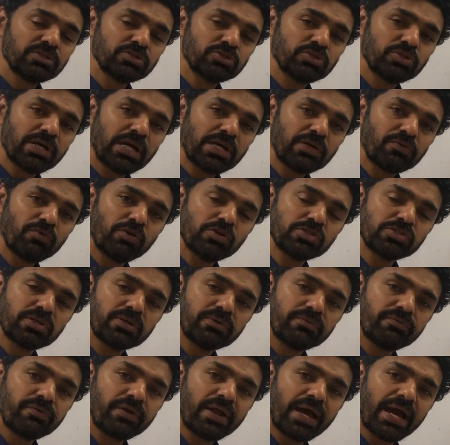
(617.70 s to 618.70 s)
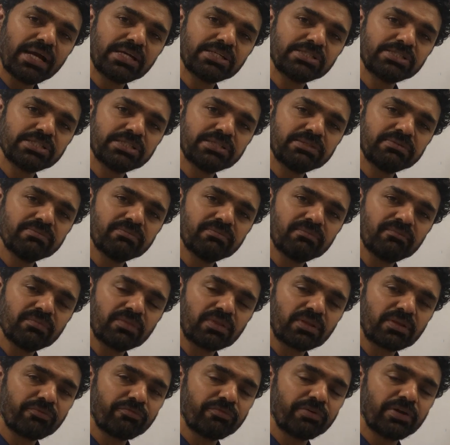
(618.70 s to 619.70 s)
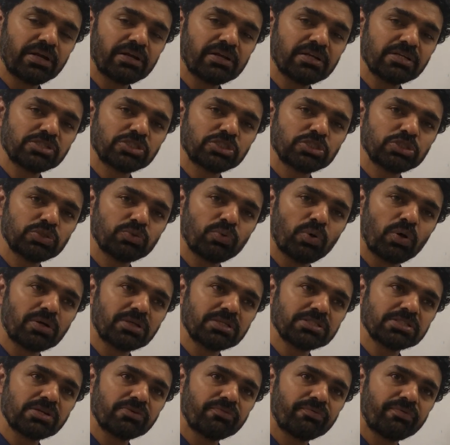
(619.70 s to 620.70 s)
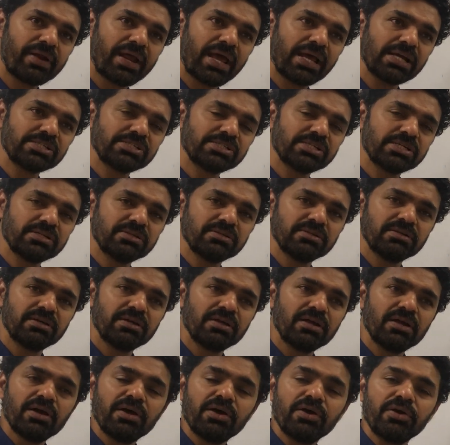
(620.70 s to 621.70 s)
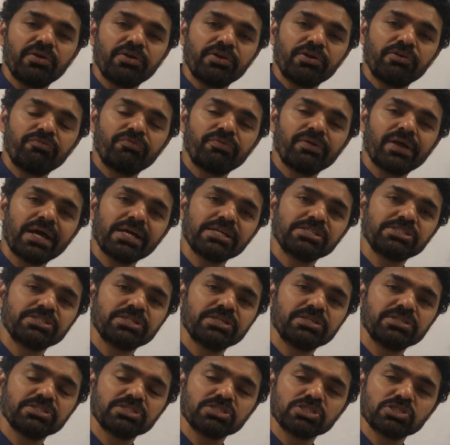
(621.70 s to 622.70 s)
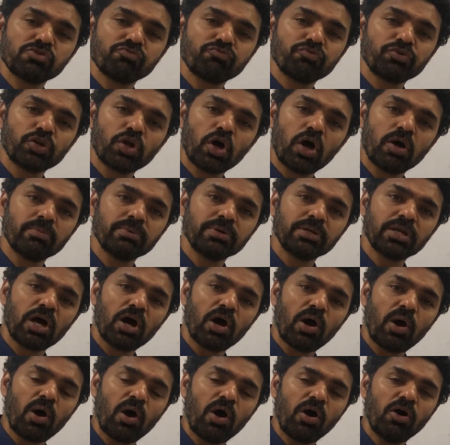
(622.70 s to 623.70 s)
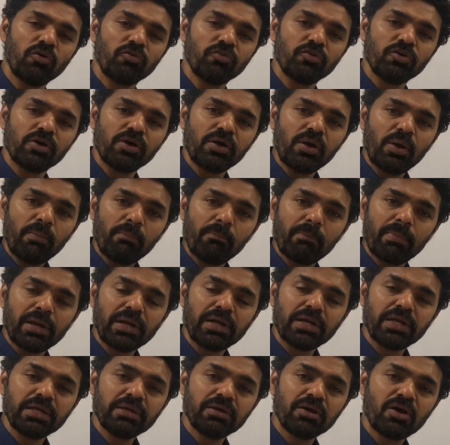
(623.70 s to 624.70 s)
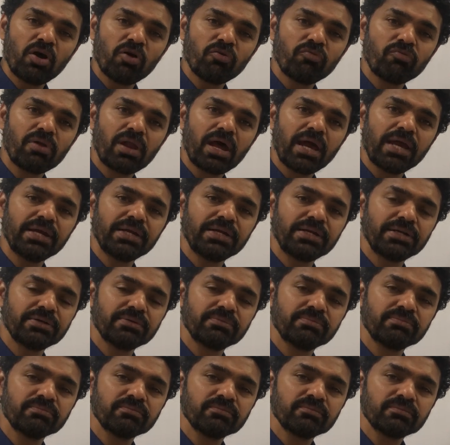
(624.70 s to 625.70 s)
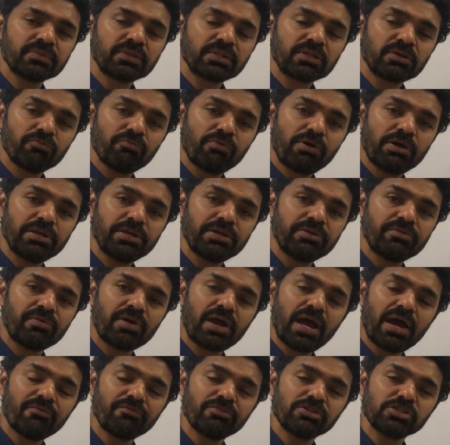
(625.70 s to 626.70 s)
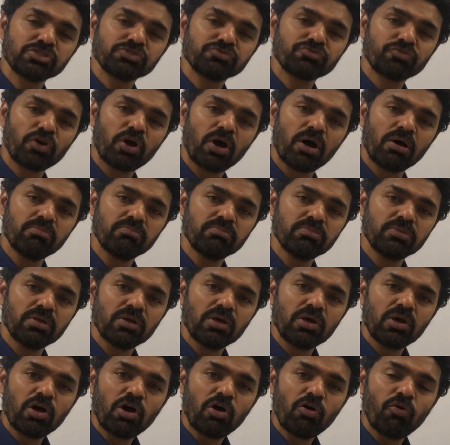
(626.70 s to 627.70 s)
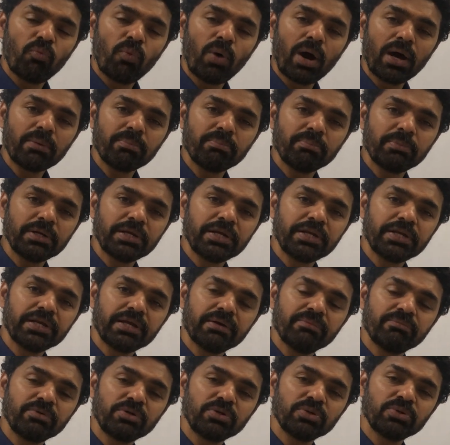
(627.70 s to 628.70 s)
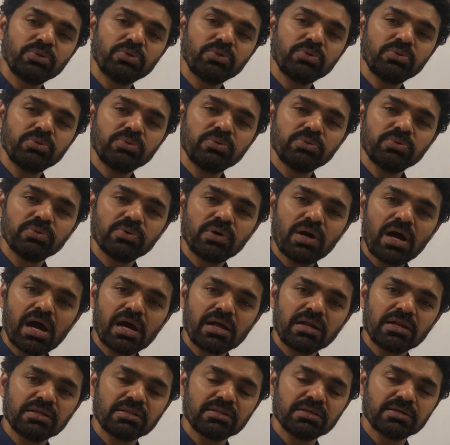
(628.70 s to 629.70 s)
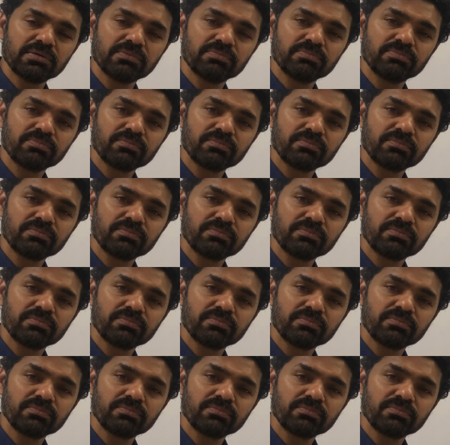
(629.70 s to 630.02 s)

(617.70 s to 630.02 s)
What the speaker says: So that was refraction. We understood what is refraction. Refraction is the phenomena of bending of light when it travels from one medium to another.